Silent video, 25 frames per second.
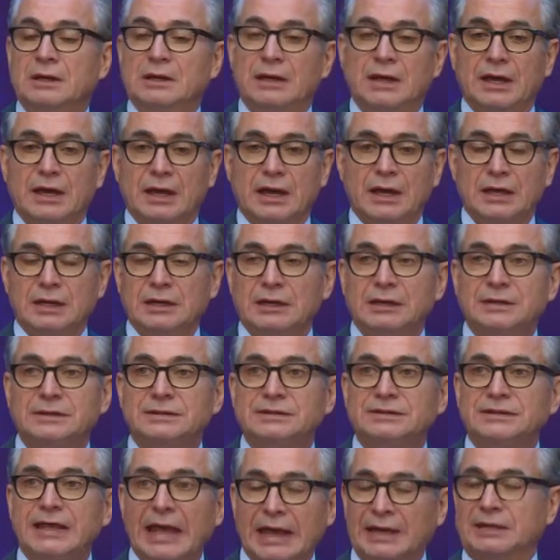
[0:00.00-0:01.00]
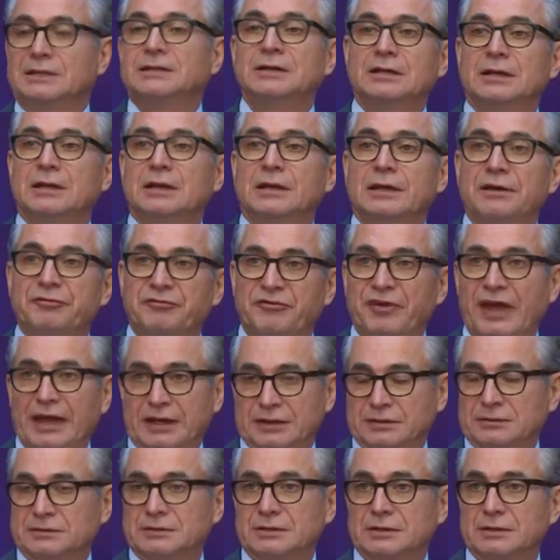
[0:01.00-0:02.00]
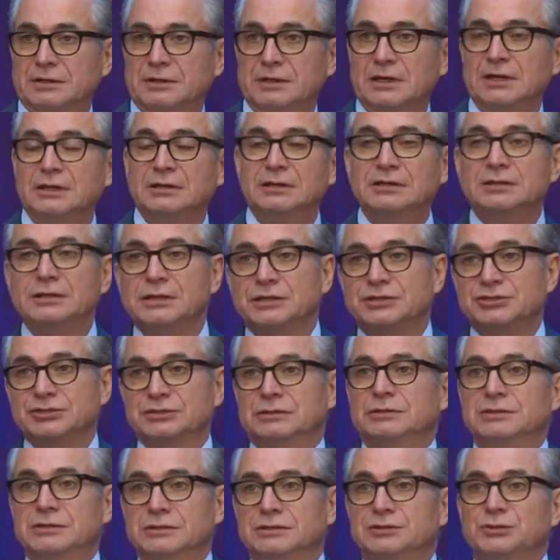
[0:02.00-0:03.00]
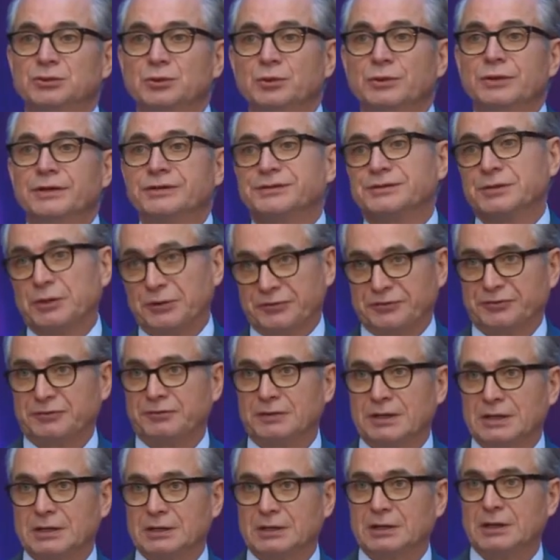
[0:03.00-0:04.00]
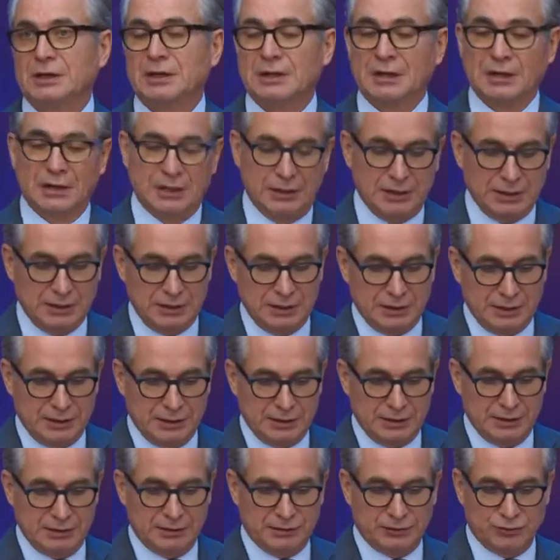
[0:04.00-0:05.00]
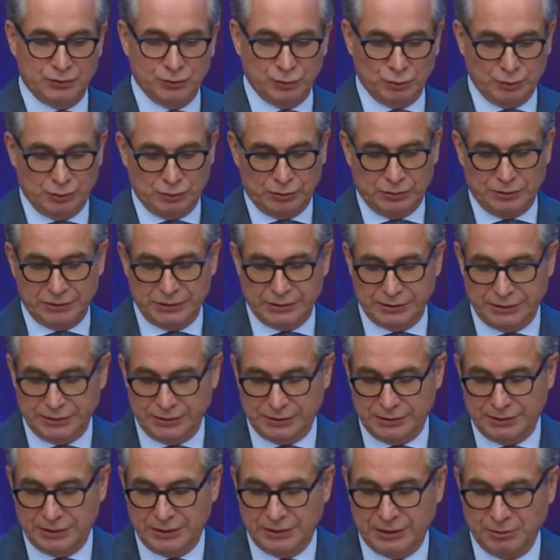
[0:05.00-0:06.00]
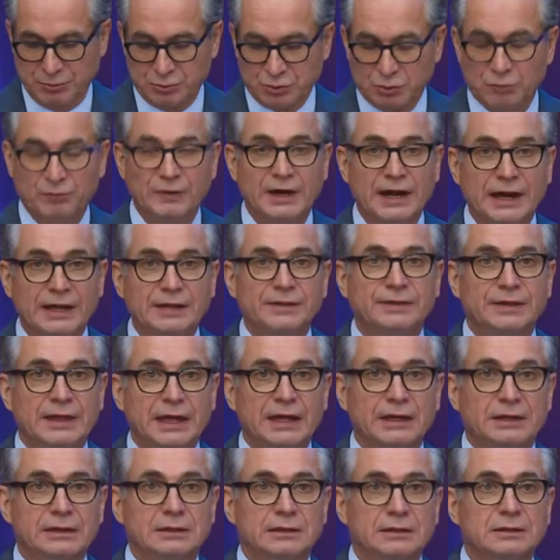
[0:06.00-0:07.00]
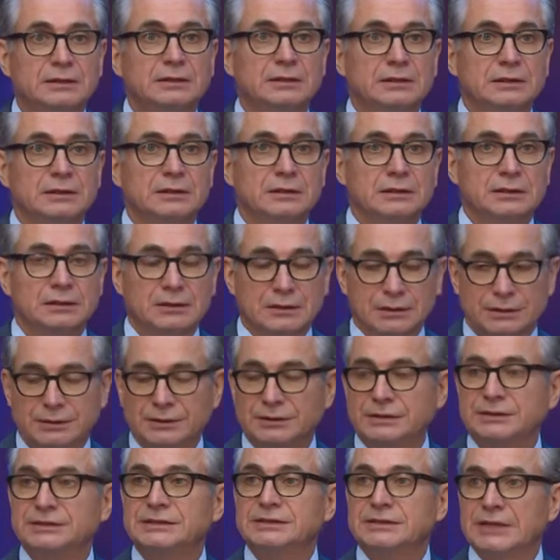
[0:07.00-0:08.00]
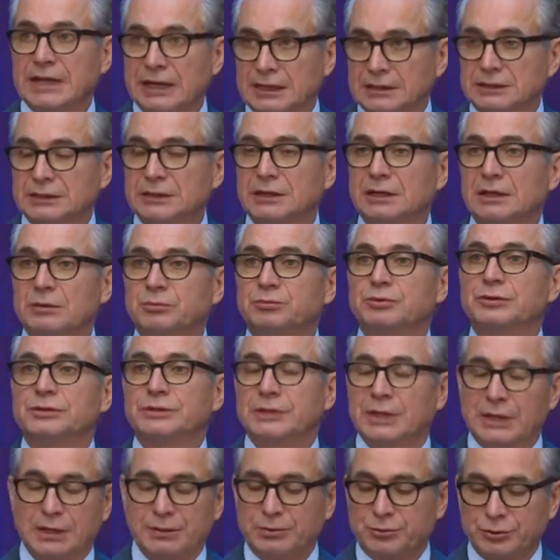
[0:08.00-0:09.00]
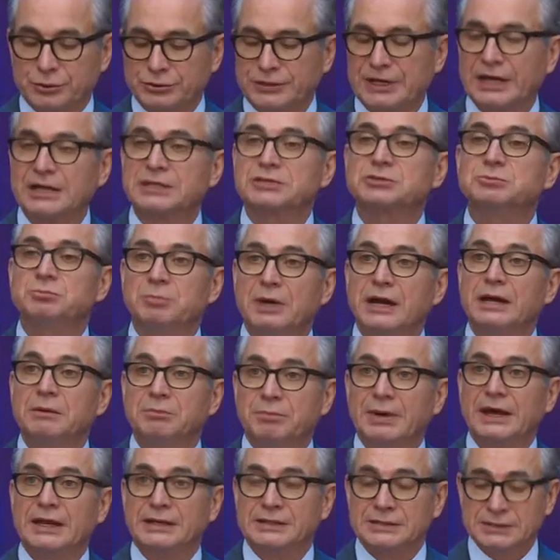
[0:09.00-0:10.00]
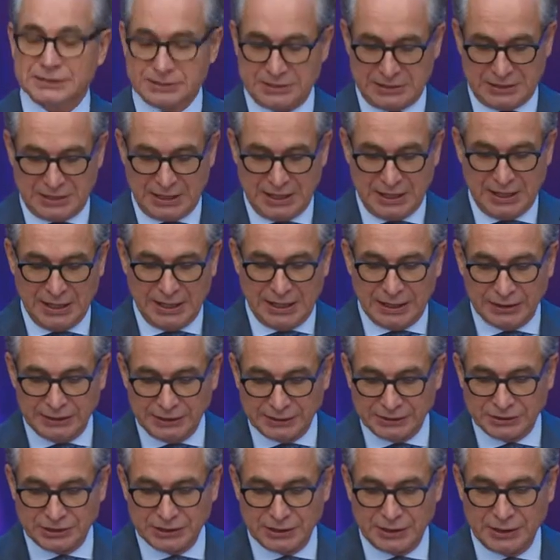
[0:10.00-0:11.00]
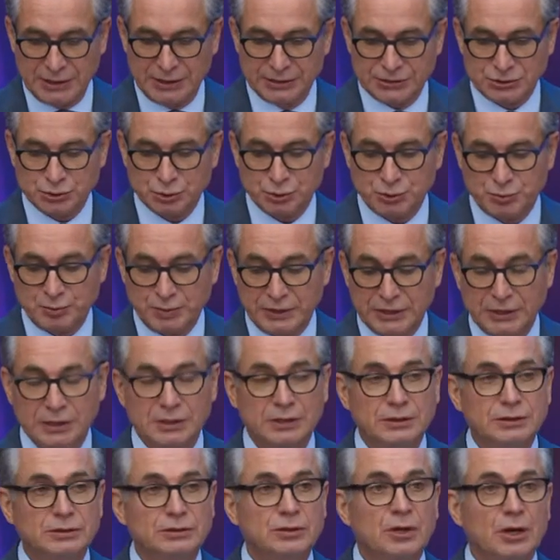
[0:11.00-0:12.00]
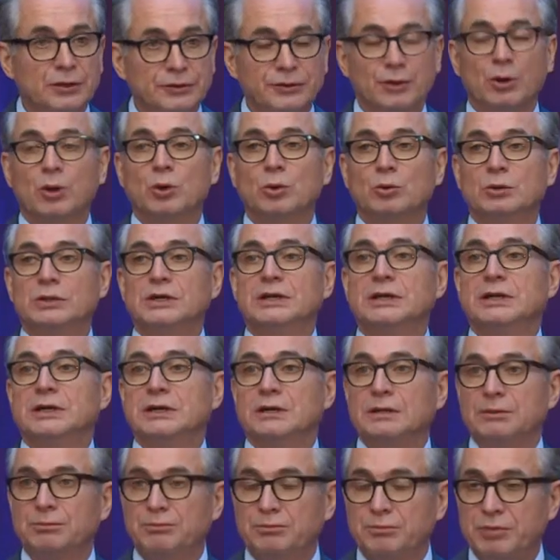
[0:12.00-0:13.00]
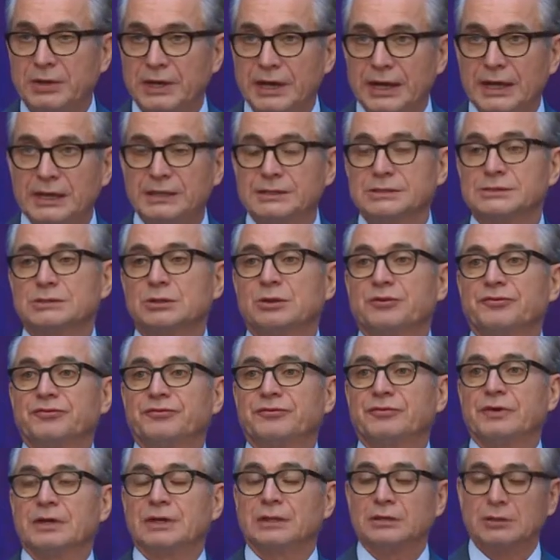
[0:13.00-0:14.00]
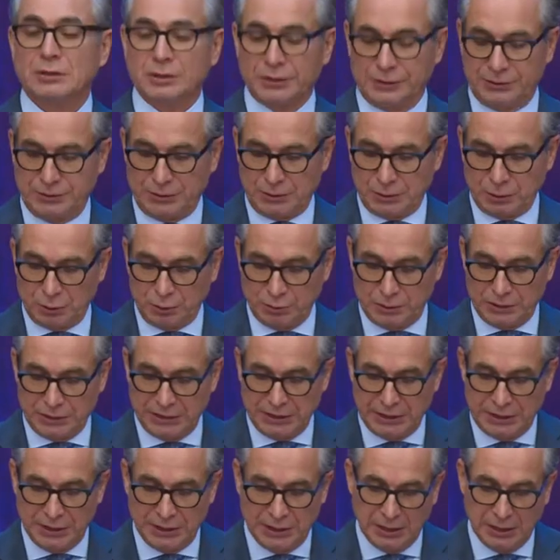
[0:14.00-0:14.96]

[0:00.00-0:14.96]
a technical effect in addition to the software to provide then technical protection by patents, and it should be not only a plain software, not only